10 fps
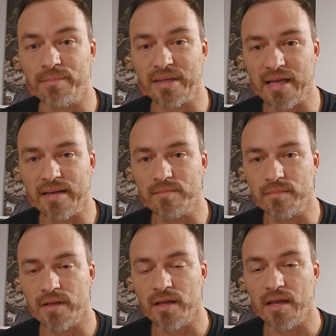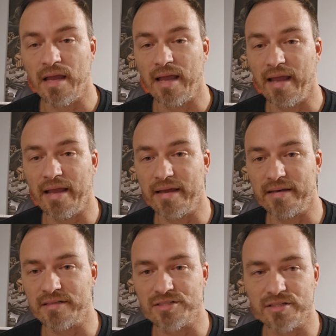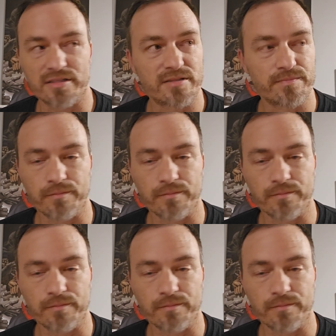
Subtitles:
became, and it's